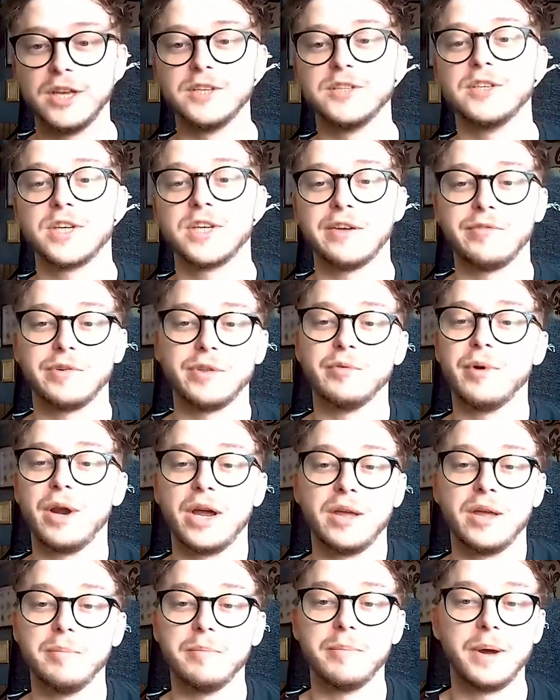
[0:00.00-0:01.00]
Is this having the
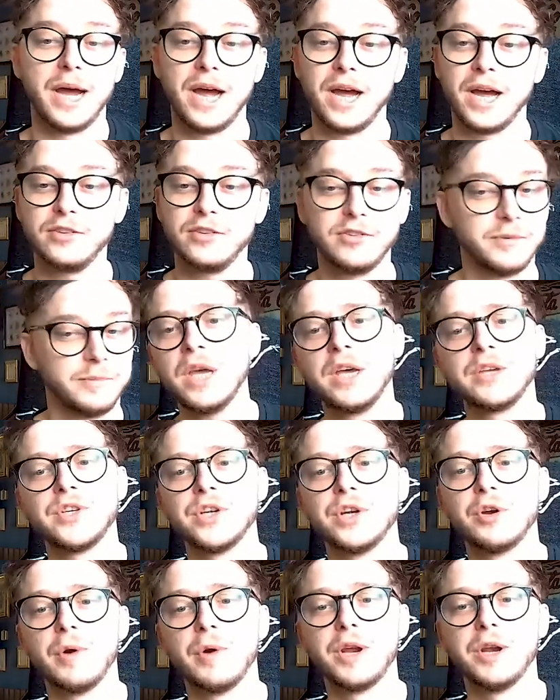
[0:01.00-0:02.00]
right impact? That's
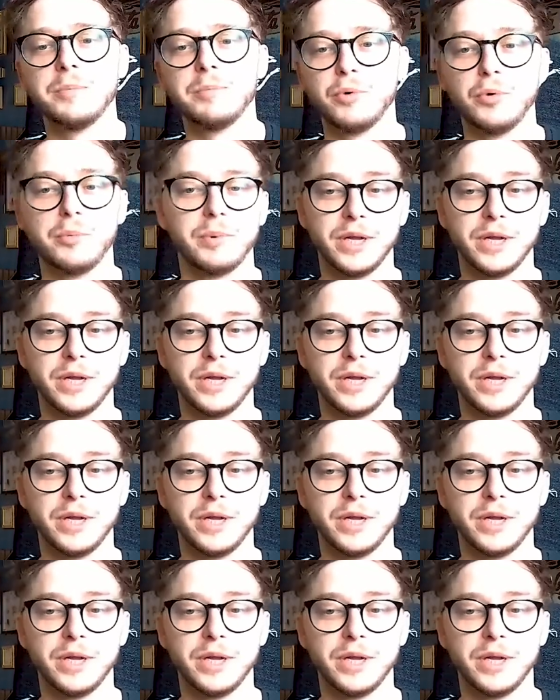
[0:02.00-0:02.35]
incredible.